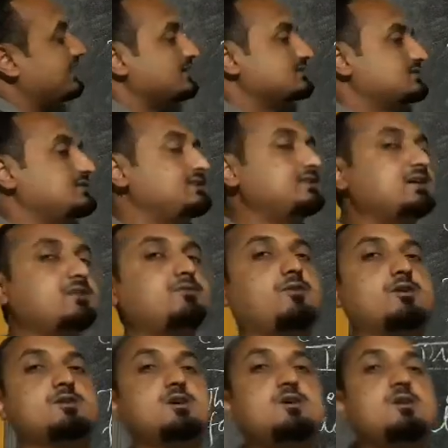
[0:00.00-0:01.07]
is needed
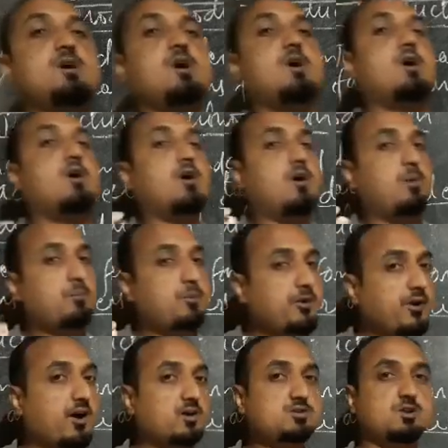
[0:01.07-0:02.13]
for the
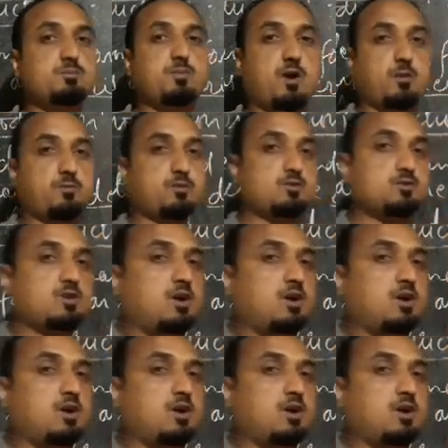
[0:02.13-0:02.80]
production purpose.